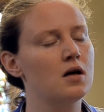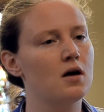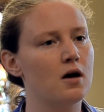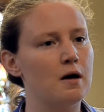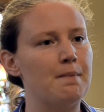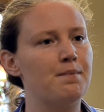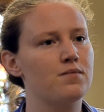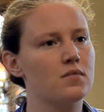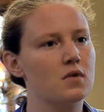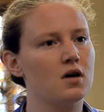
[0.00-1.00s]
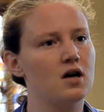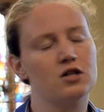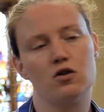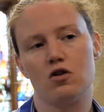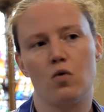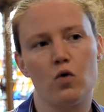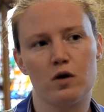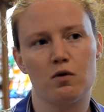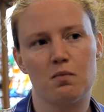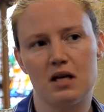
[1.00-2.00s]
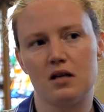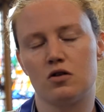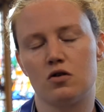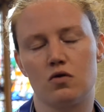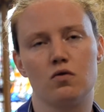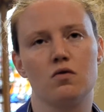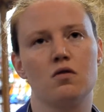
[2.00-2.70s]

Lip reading: I don't know what it would mean to